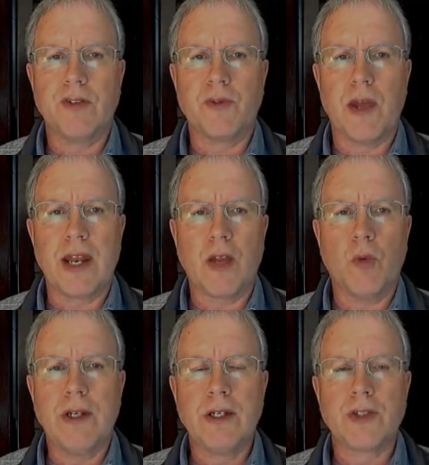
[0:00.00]

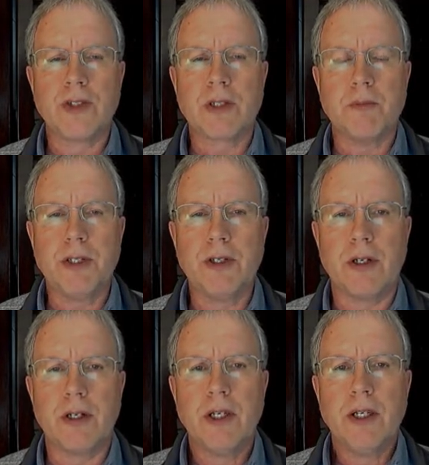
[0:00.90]
running Windows
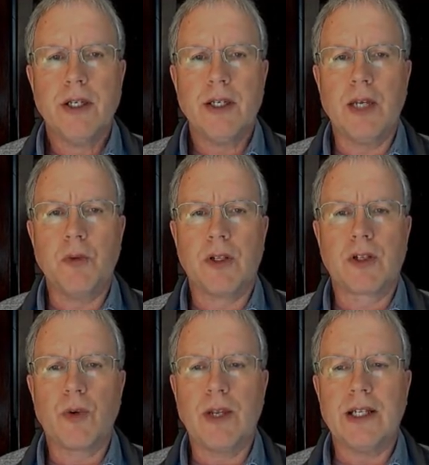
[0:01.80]
computer, it will
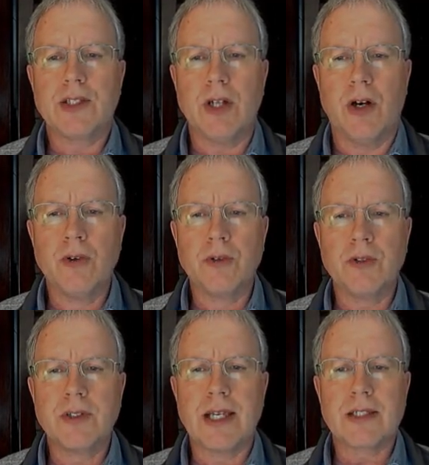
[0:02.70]
create its
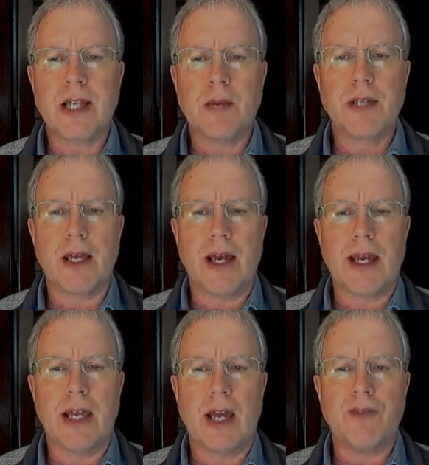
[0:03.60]
own
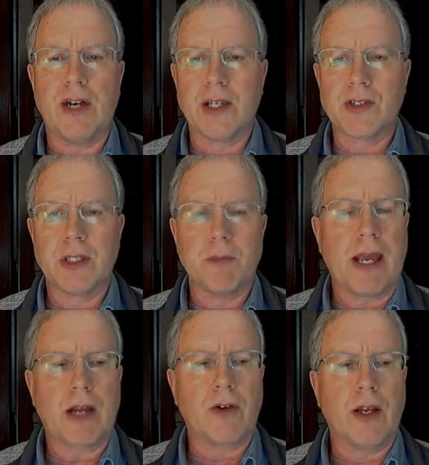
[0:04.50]
desktop.ini files in the
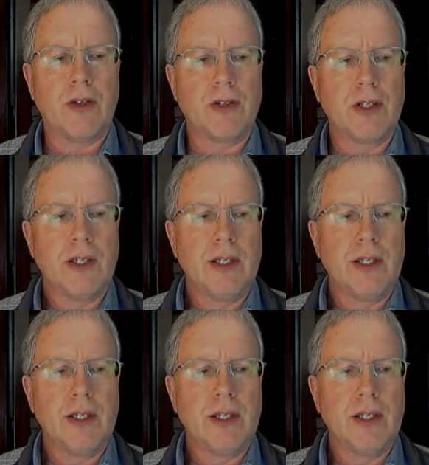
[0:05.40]
background,